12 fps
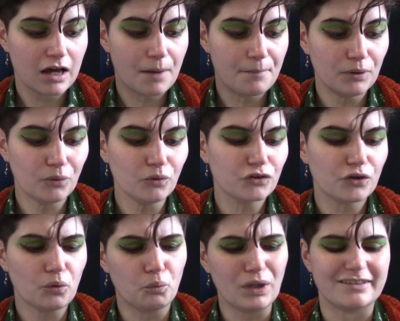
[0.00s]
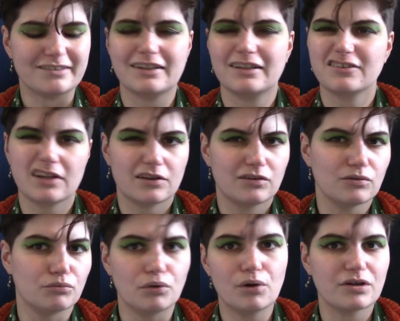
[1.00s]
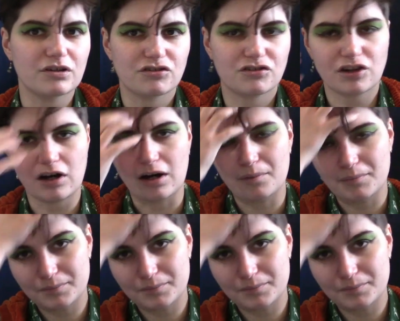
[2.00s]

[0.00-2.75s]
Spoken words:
but also wit and a certain roguish charm.